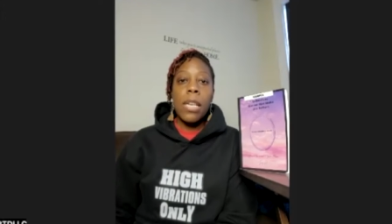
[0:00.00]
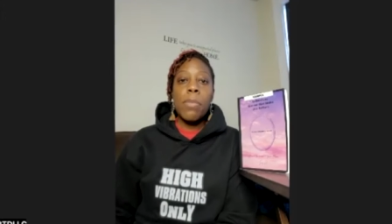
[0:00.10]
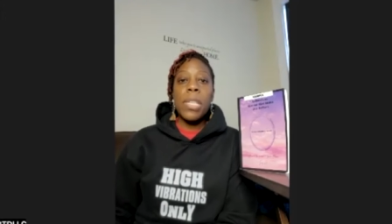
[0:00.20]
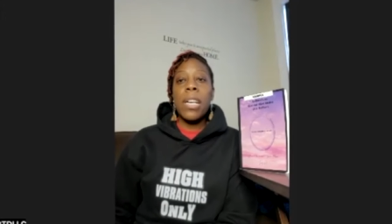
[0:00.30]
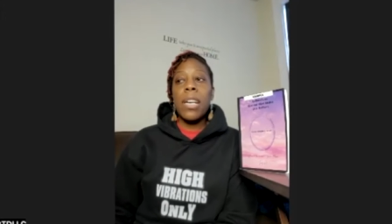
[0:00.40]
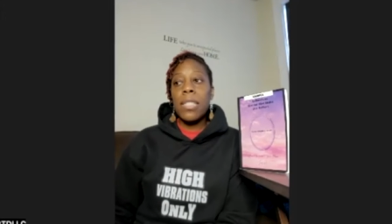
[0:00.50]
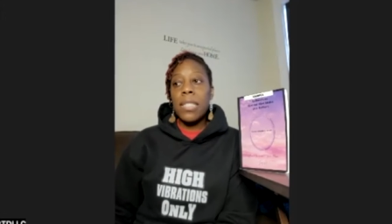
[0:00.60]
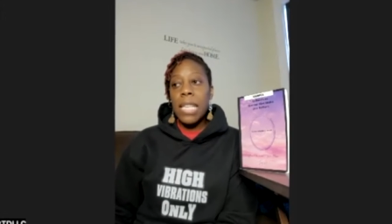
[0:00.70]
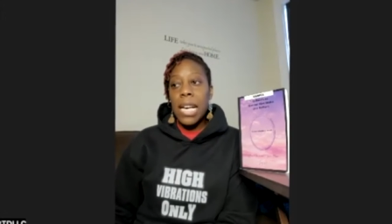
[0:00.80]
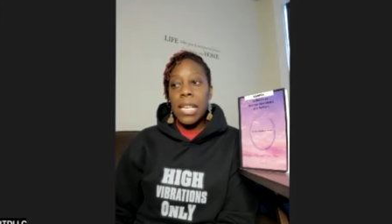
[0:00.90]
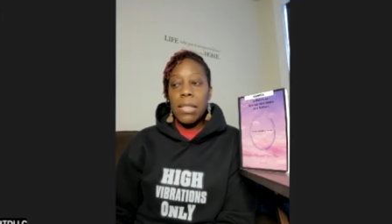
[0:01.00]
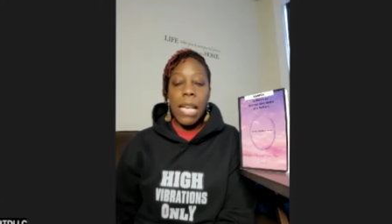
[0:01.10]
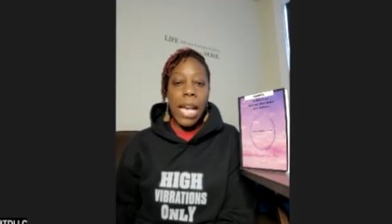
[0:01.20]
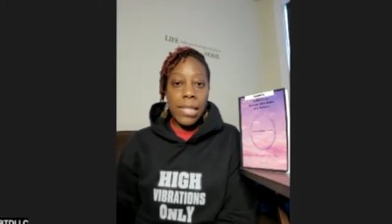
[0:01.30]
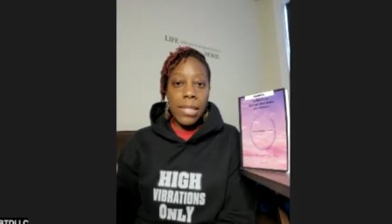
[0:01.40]
because
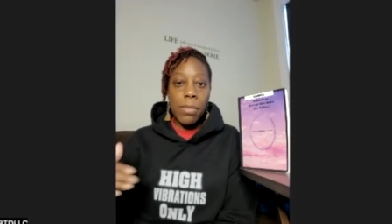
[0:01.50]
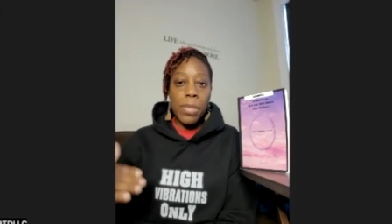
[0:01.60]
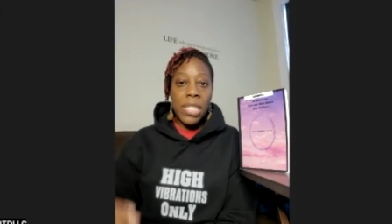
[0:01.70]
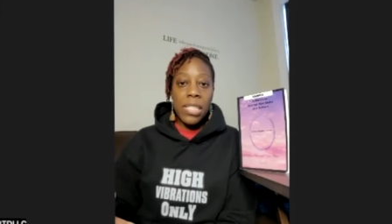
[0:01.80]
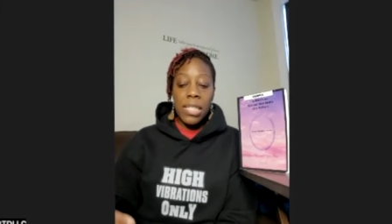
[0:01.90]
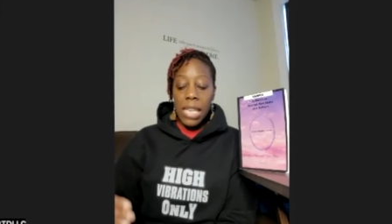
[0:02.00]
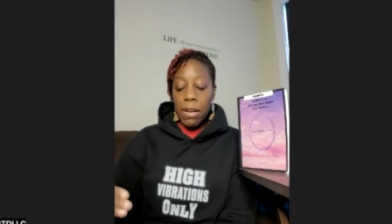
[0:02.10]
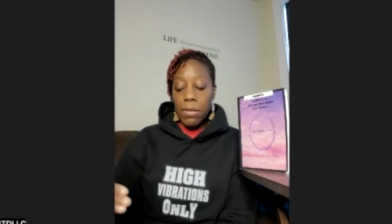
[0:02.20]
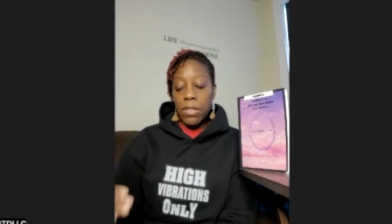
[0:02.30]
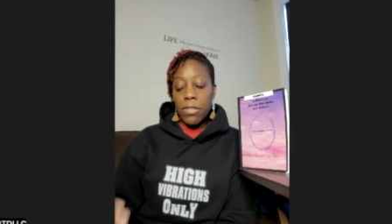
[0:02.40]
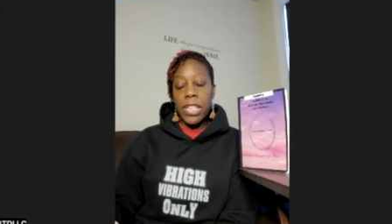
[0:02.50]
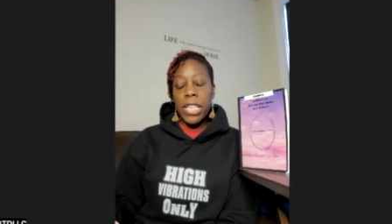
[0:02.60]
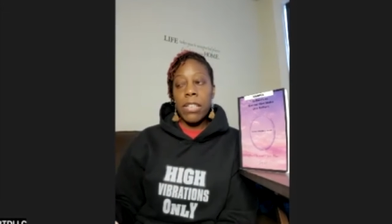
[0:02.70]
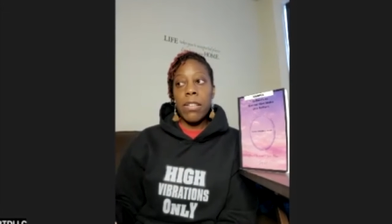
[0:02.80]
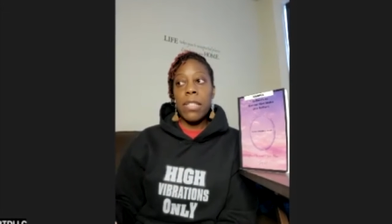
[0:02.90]
as a business, I was
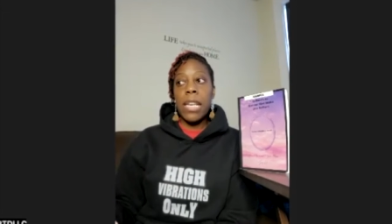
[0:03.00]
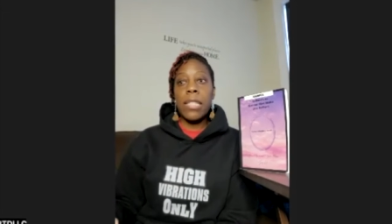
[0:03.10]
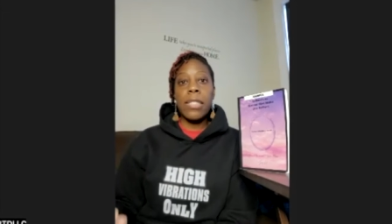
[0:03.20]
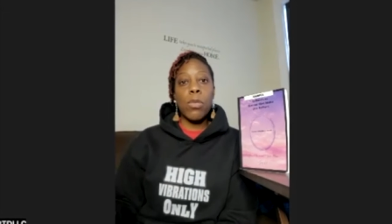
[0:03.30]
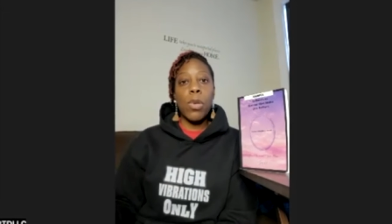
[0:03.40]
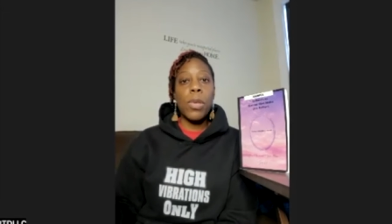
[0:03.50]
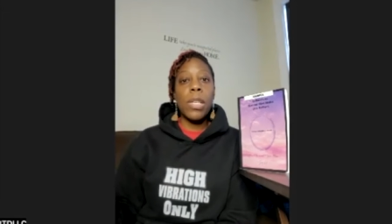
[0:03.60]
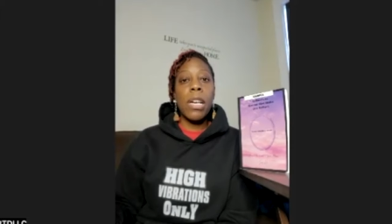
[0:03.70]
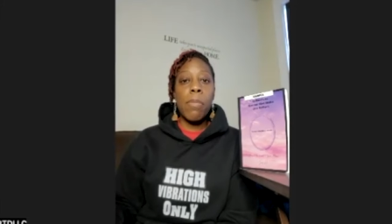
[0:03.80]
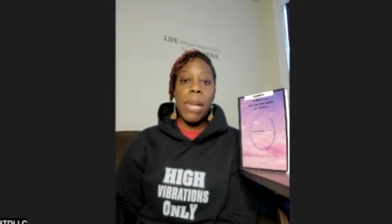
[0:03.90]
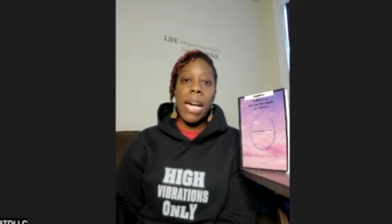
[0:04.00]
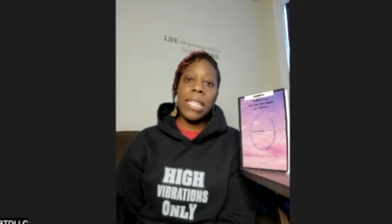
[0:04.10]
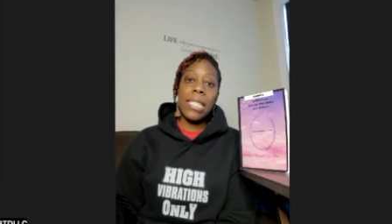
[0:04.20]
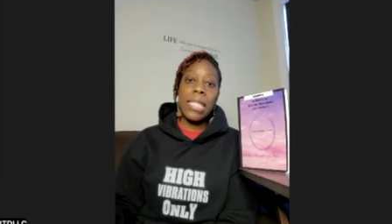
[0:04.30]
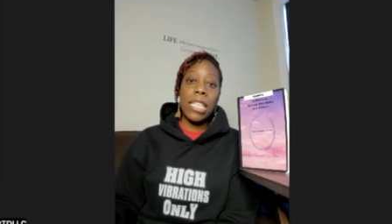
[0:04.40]
afraid that someone would come back
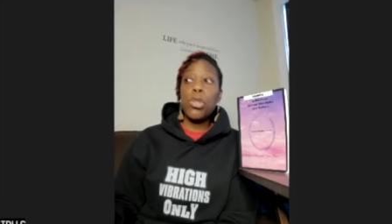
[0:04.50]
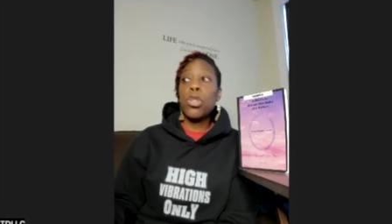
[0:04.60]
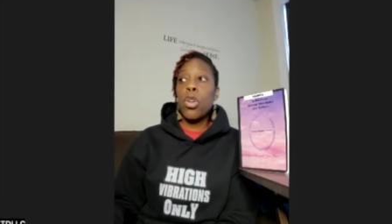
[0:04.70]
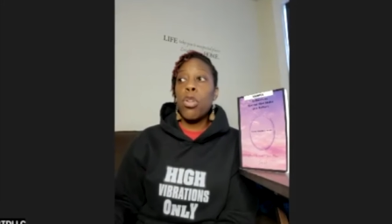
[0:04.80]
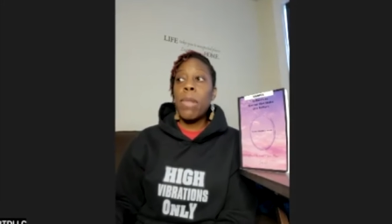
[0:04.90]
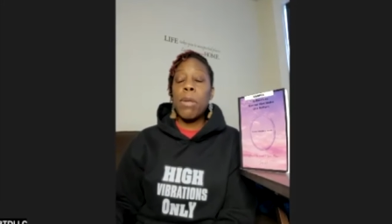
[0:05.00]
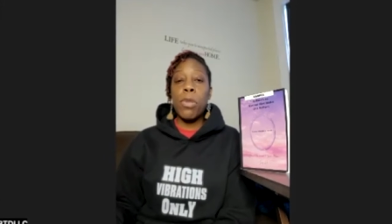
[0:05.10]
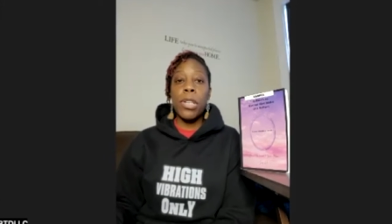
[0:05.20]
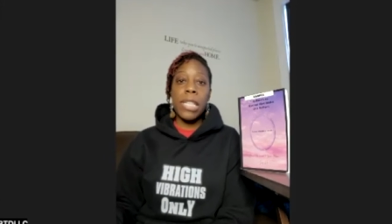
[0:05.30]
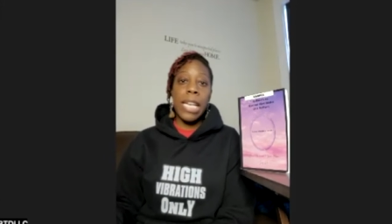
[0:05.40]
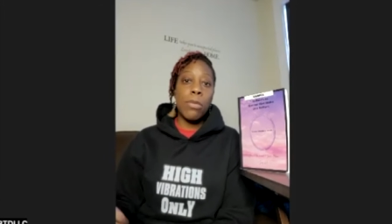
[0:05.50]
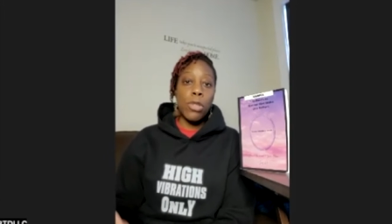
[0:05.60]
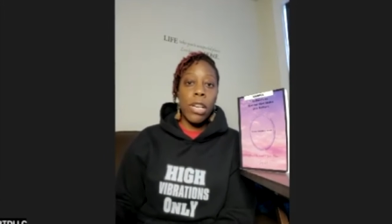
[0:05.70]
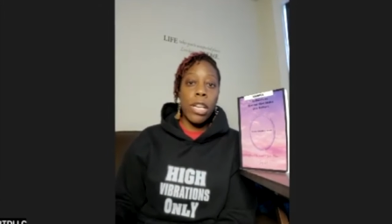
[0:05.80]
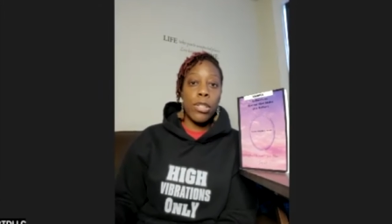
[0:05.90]
and say, You stole my work. Now I'm
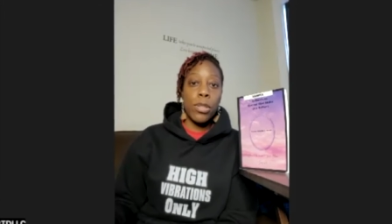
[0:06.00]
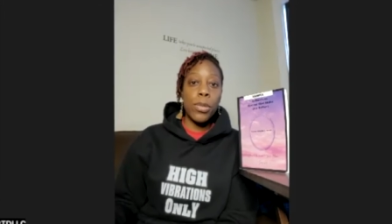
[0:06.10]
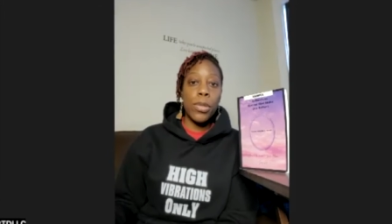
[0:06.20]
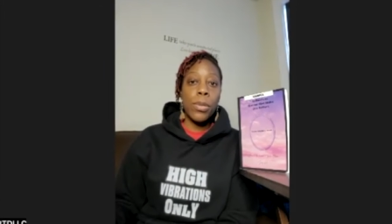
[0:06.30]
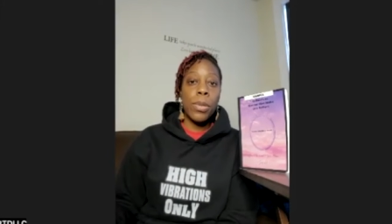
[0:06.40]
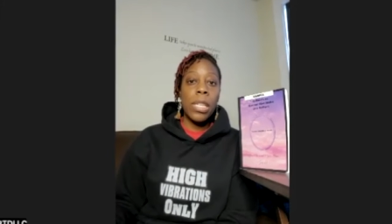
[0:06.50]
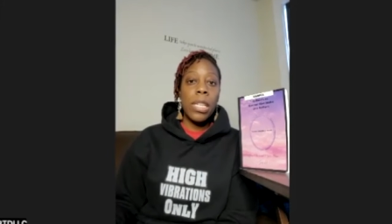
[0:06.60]
trying to sue you.